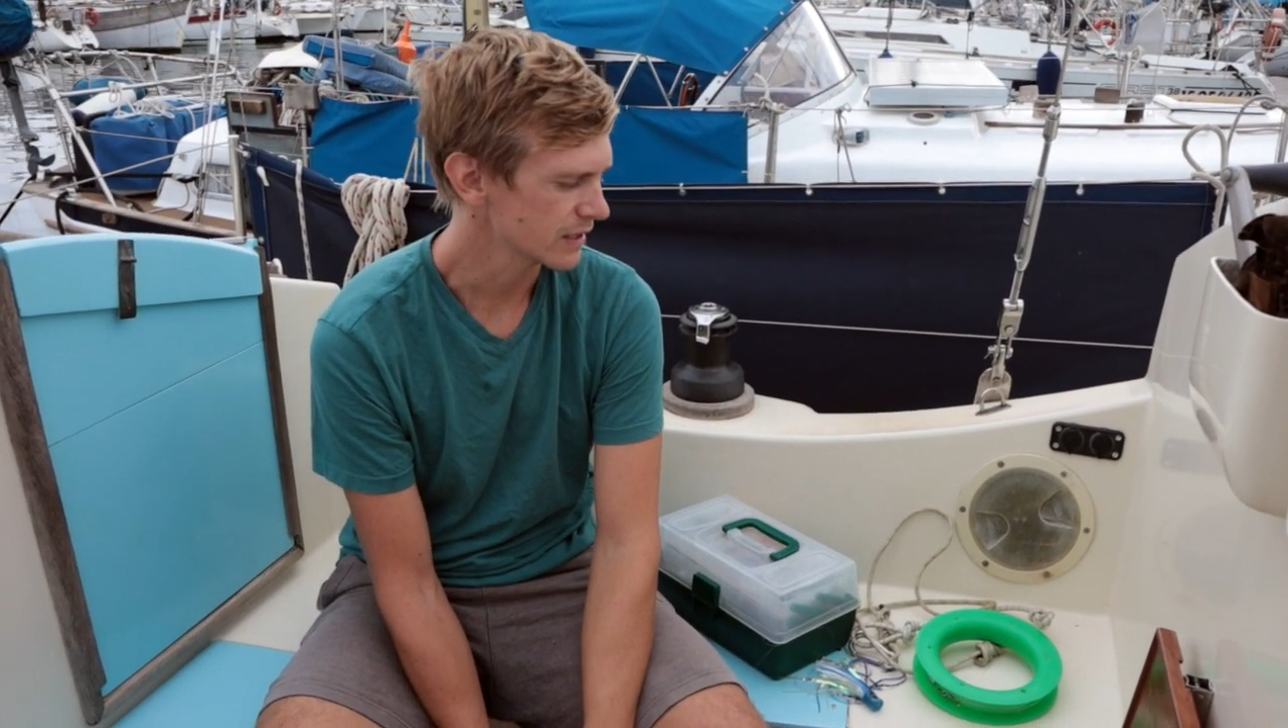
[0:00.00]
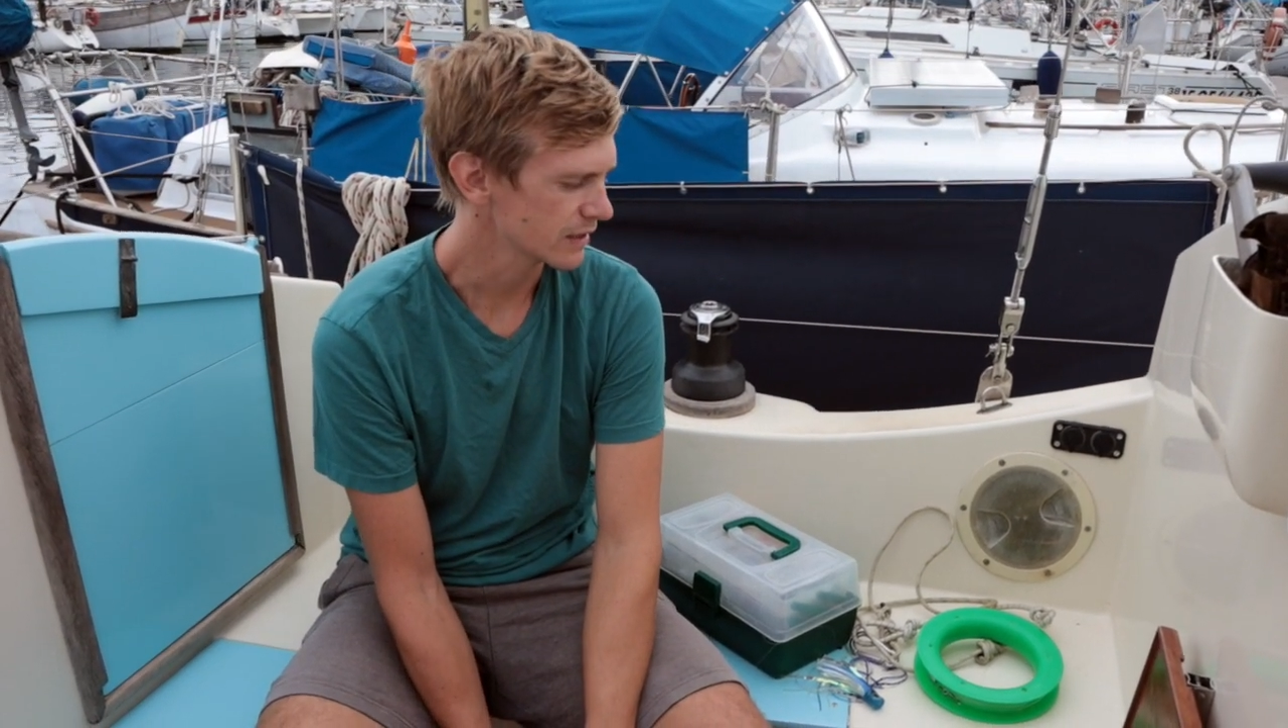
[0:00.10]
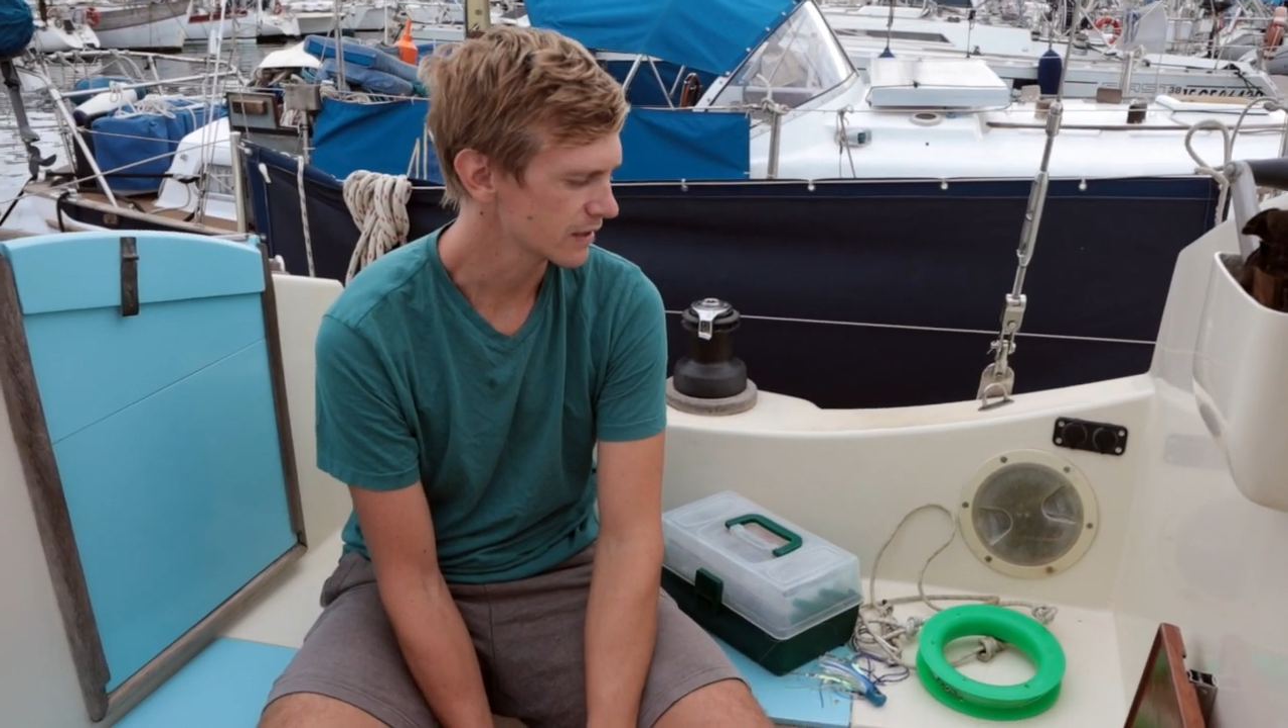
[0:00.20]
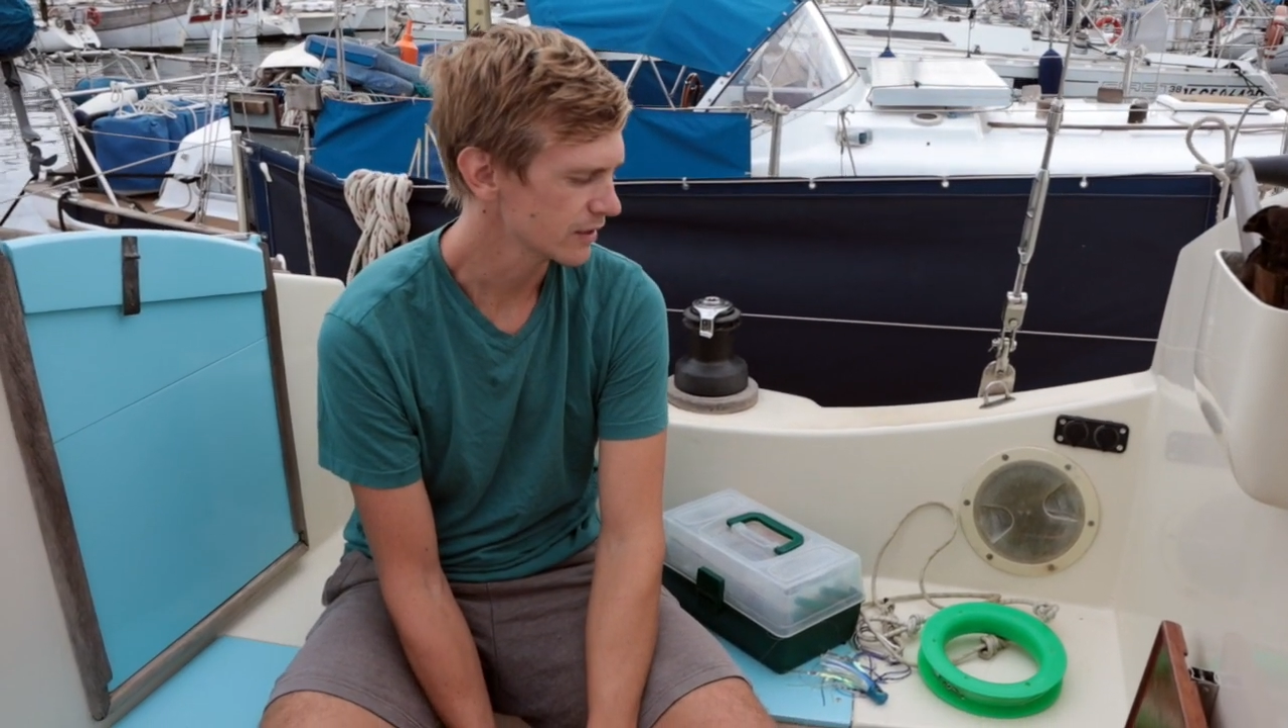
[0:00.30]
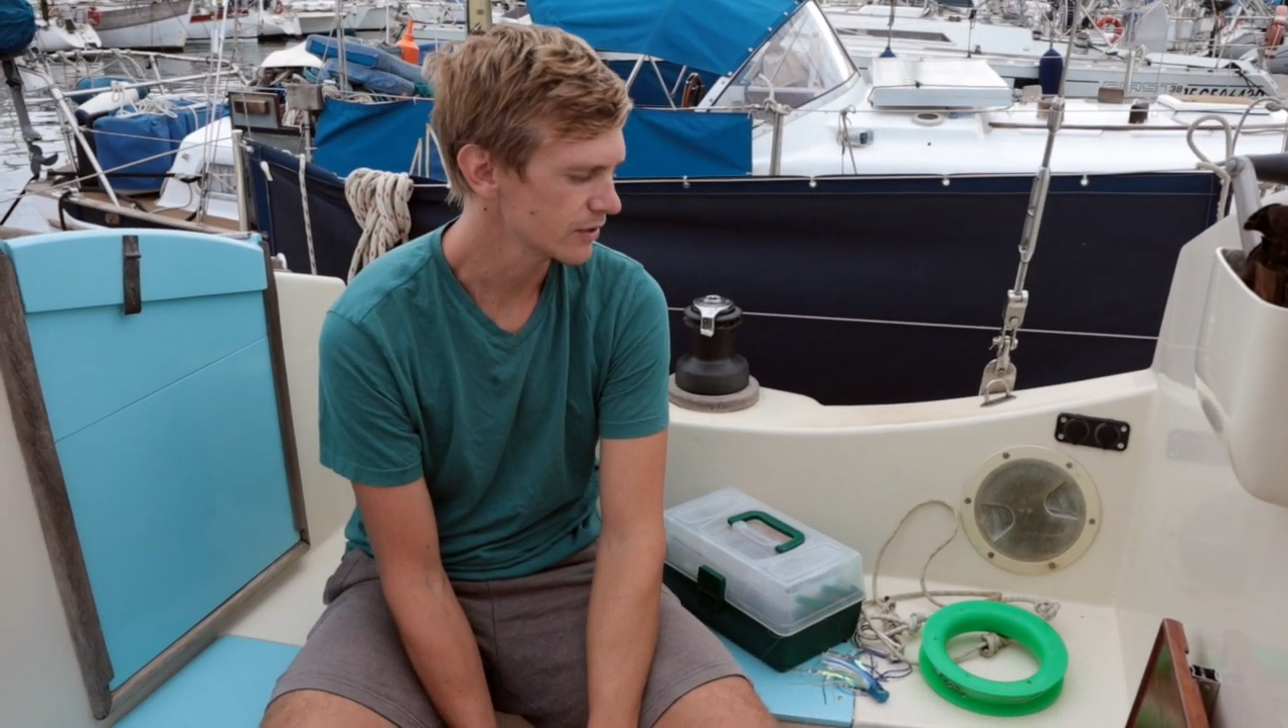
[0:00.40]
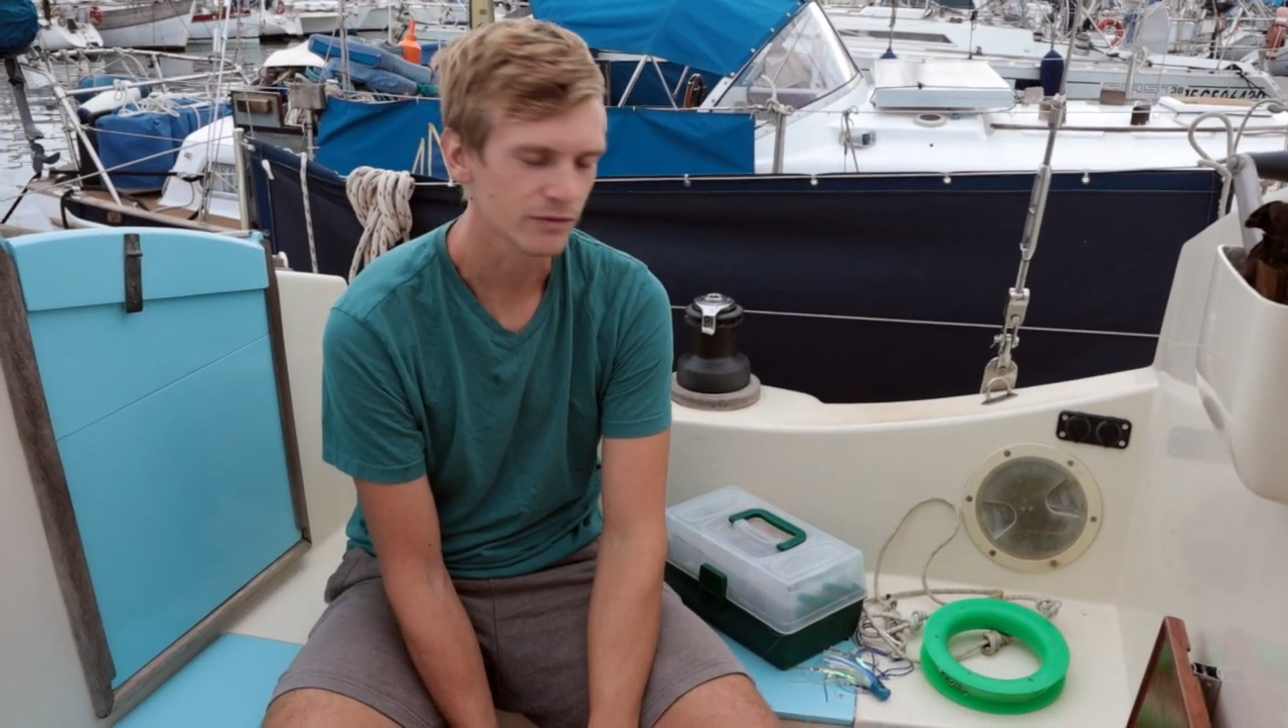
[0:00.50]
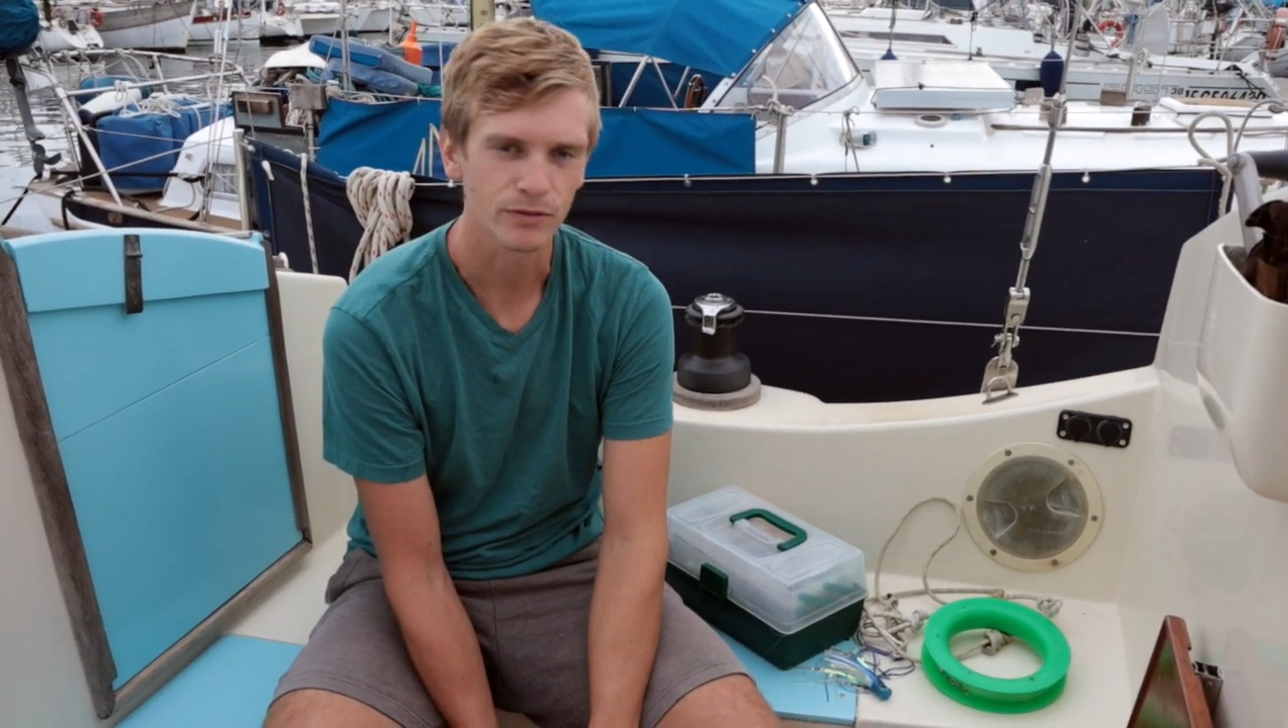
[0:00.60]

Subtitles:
to stick to those.